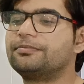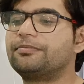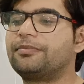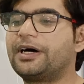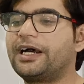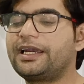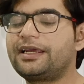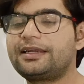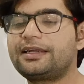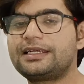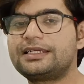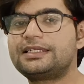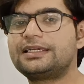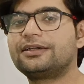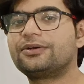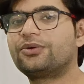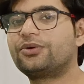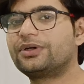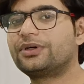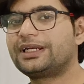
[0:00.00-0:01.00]
by
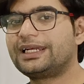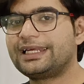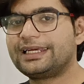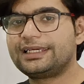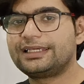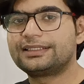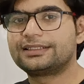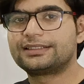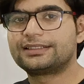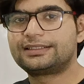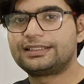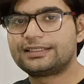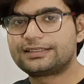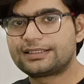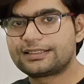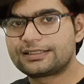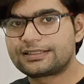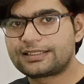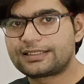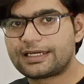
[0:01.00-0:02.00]
reading only the
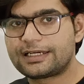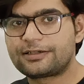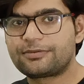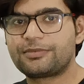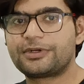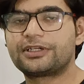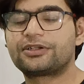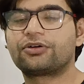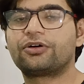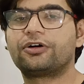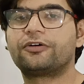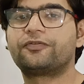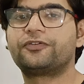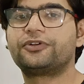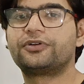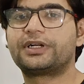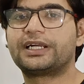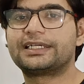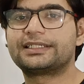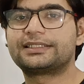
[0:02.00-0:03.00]
thesis statement of
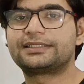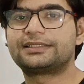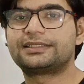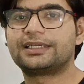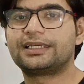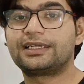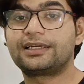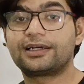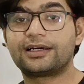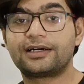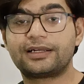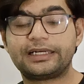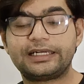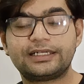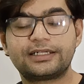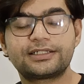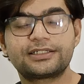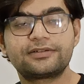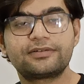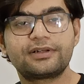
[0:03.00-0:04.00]
your essay, a
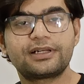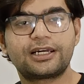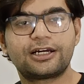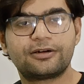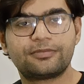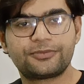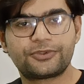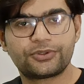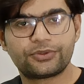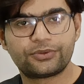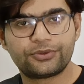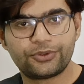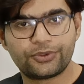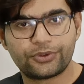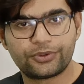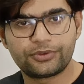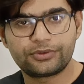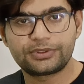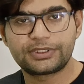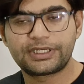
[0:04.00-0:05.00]
reader will come to
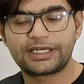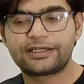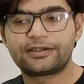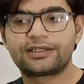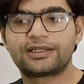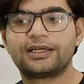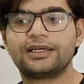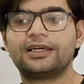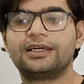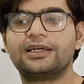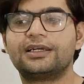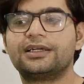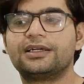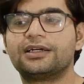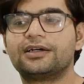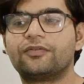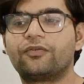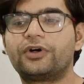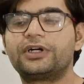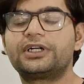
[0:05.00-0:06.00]
know that
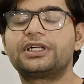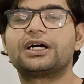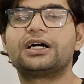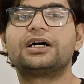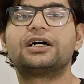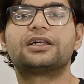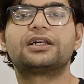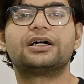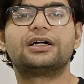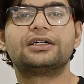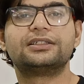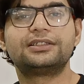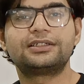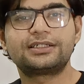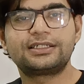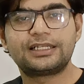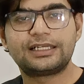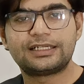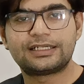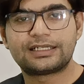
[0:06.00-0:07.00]
what are
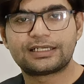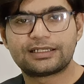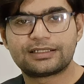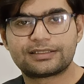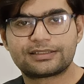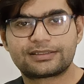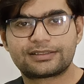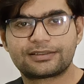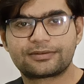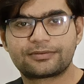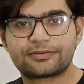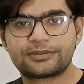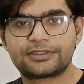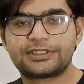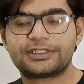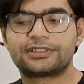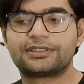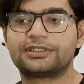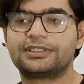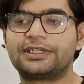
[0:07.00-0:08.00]
other details
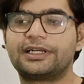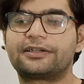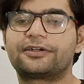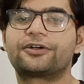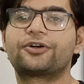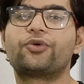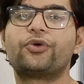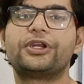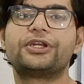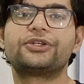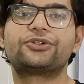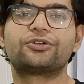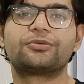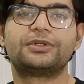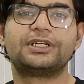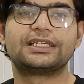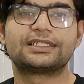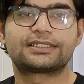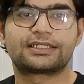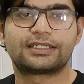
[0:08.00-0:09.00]
that are going to
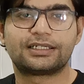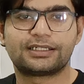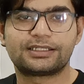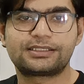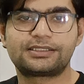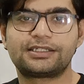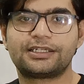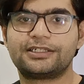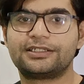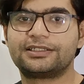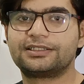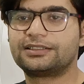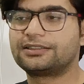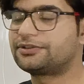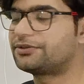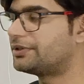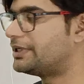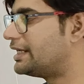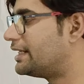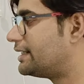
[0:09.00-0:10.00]
be discussed in
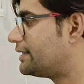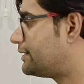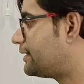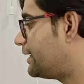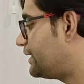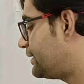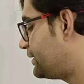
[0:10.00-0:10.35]
today's